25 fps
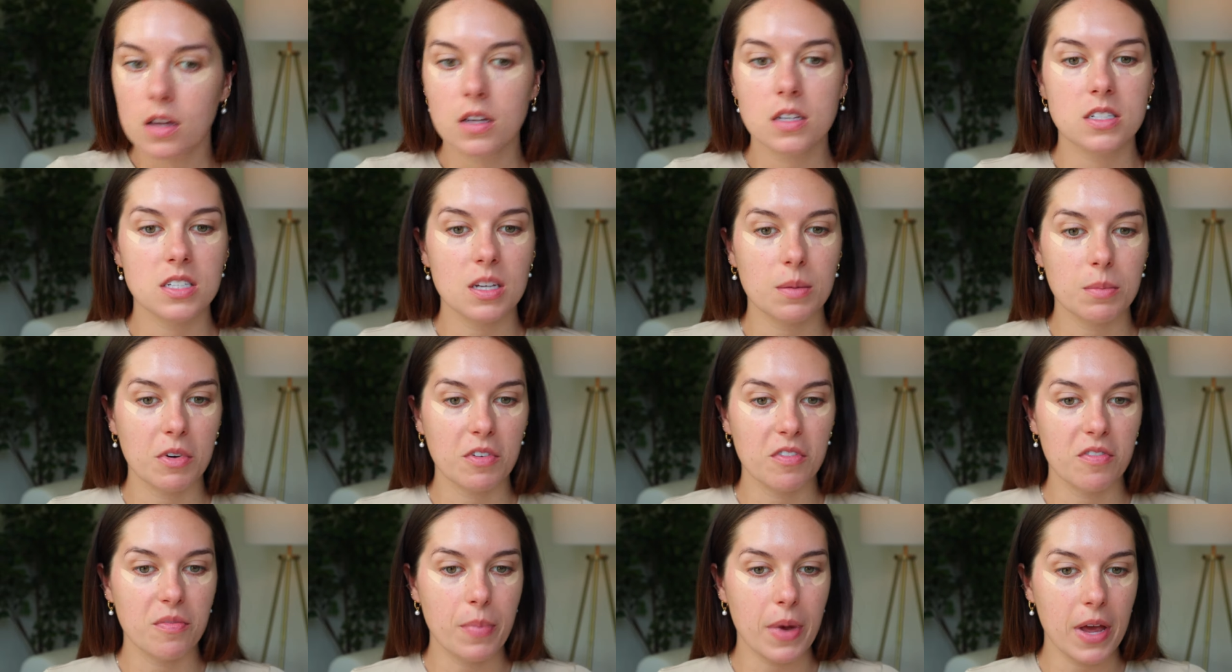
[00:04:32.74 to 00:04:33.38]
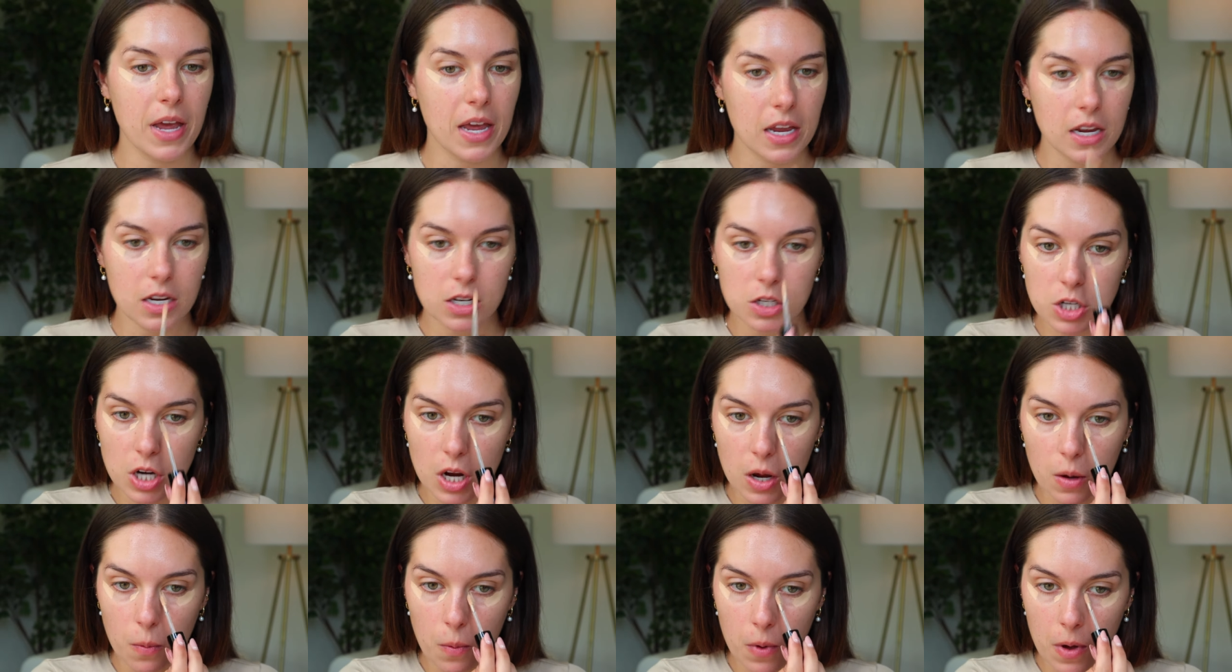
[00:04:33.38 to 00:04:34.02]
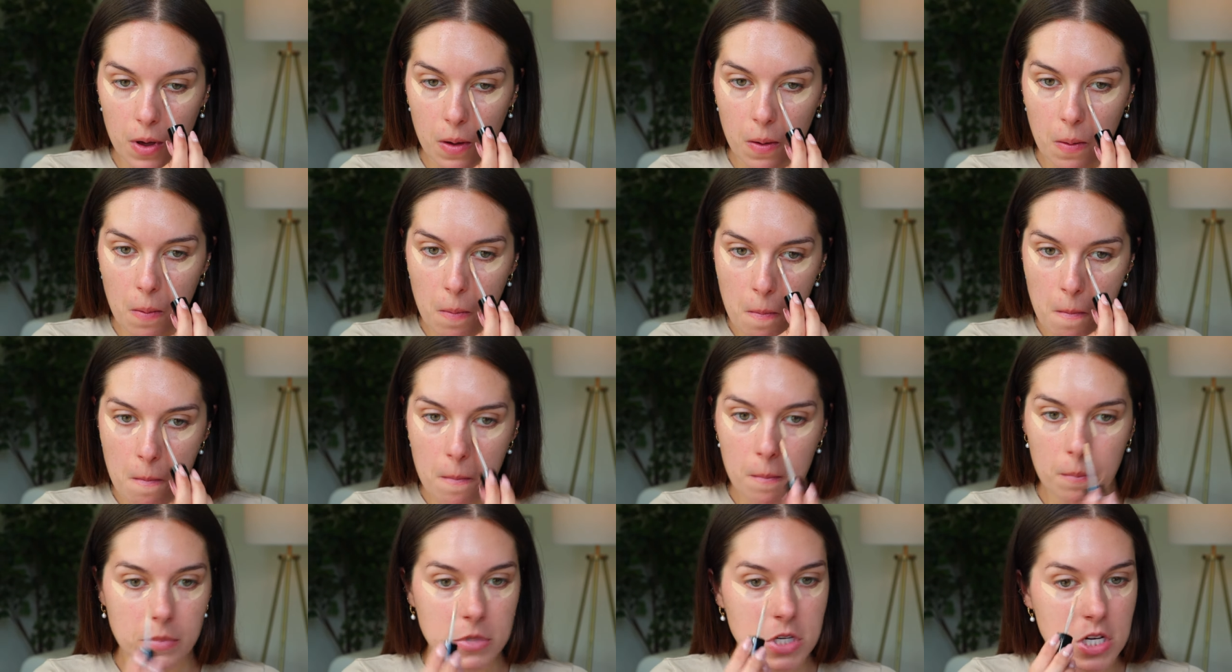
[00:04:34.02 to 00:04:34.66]
some of beige, I will.
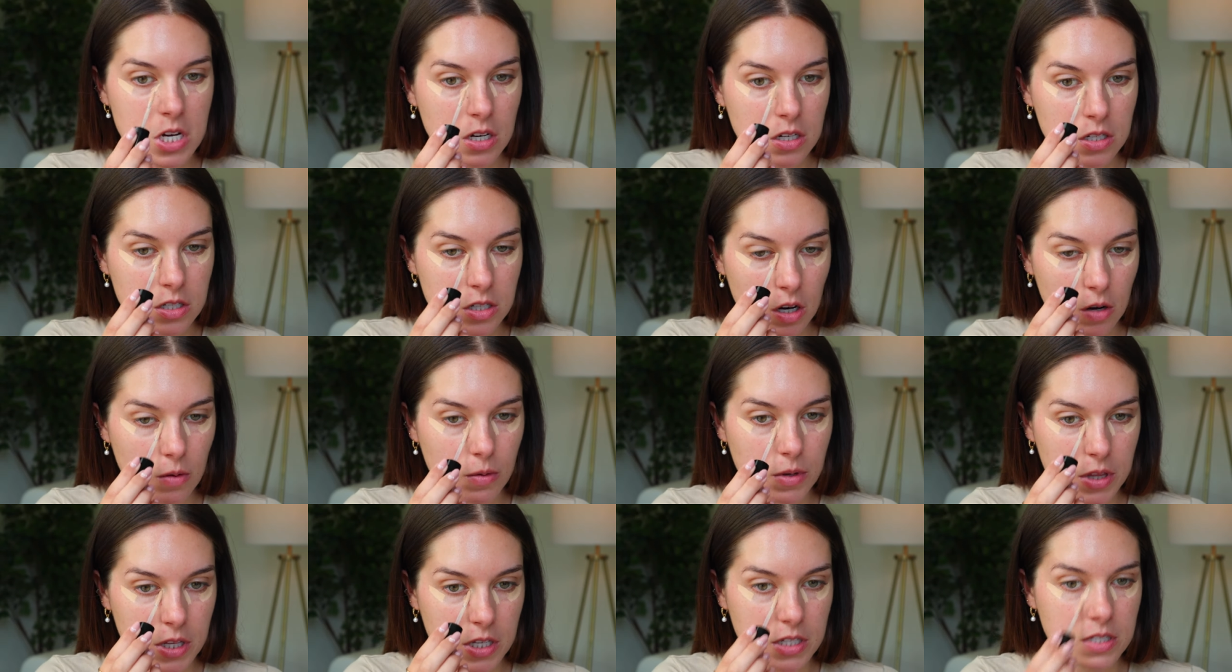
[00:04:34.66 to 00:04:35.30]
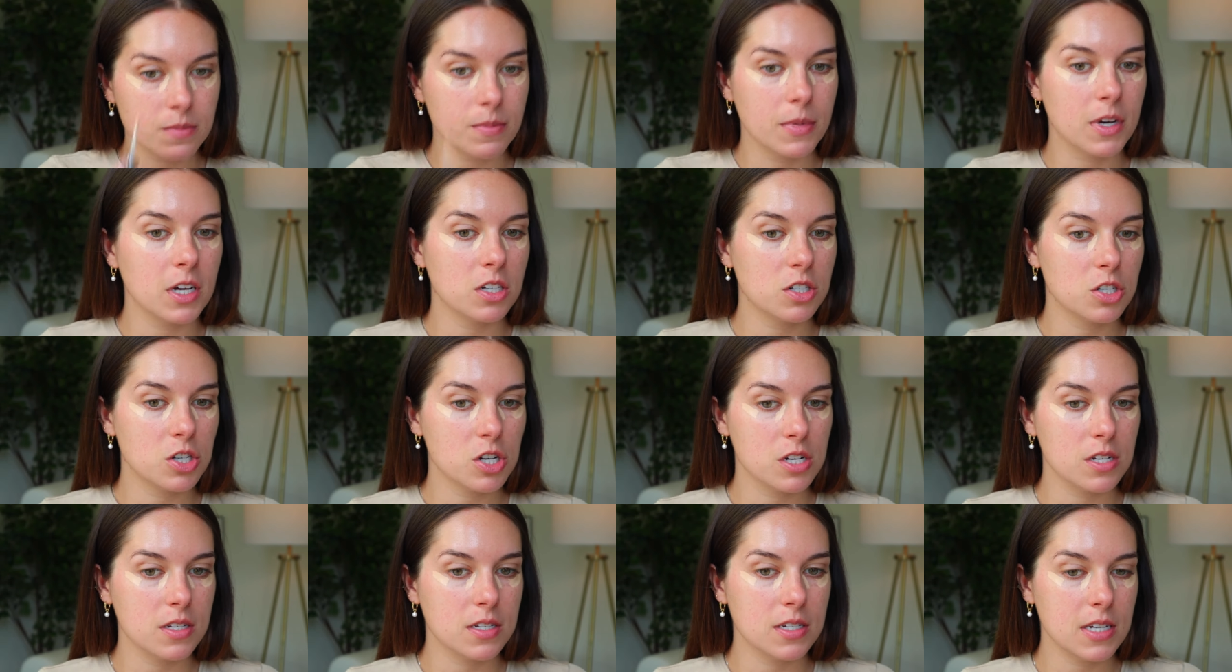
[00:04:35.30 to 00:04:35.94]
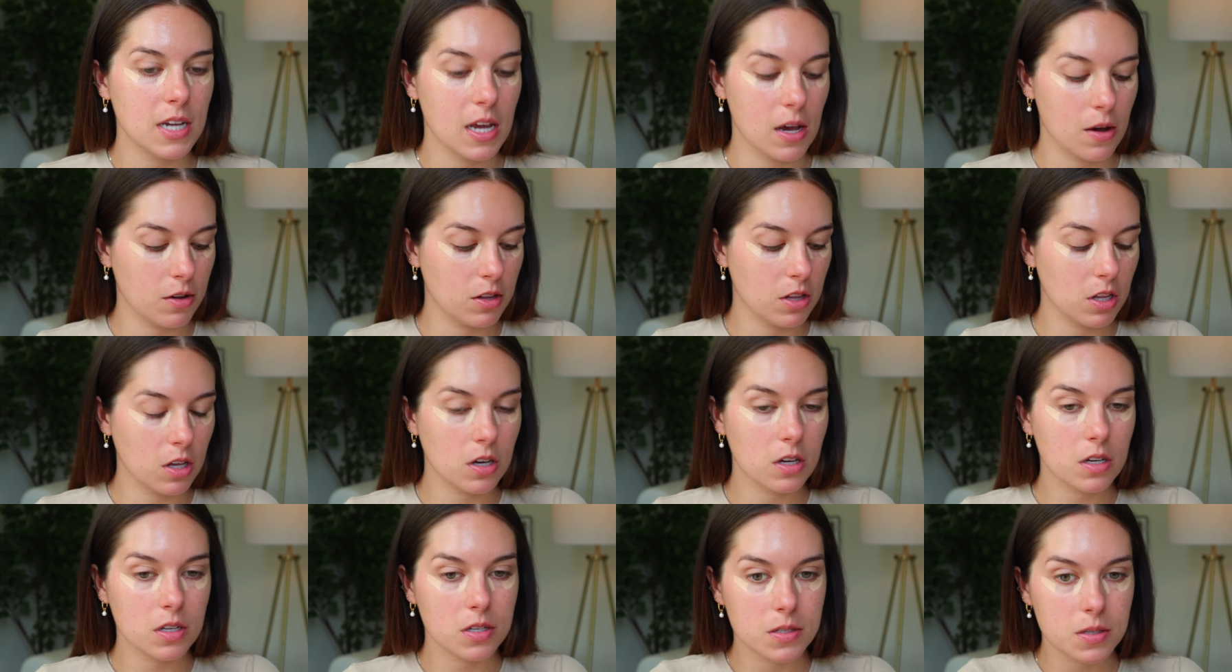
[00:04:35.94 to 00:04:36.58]
I'm just gonna start with this much and see how it
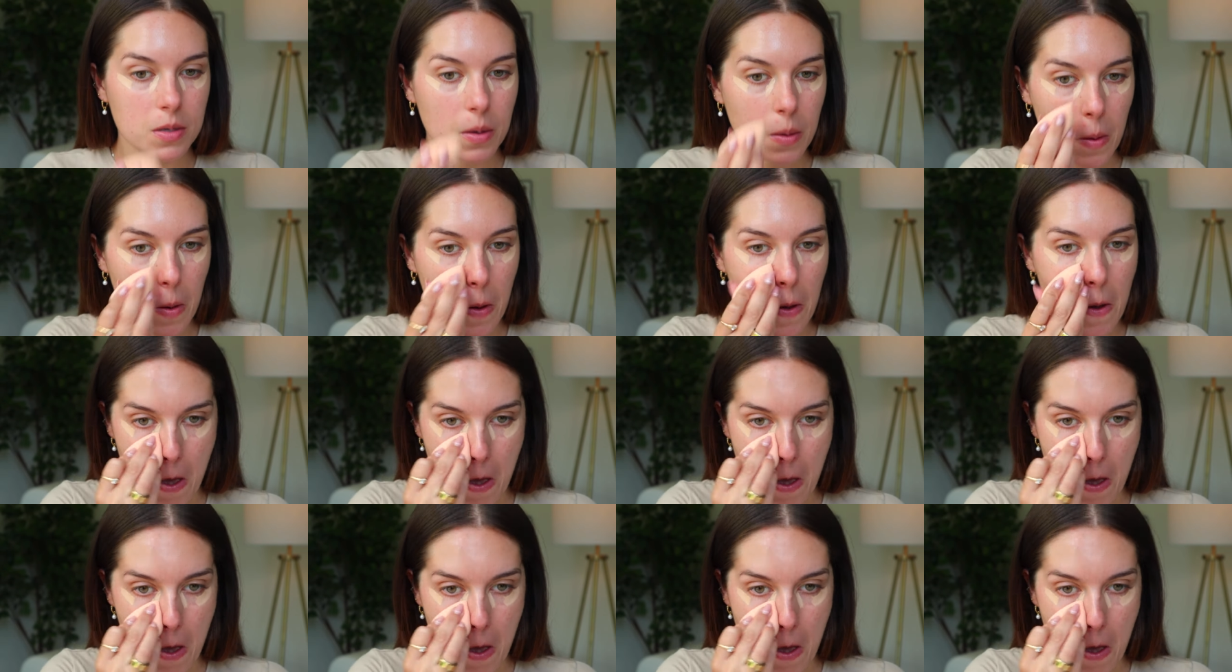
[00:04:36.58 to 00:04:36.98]
looks.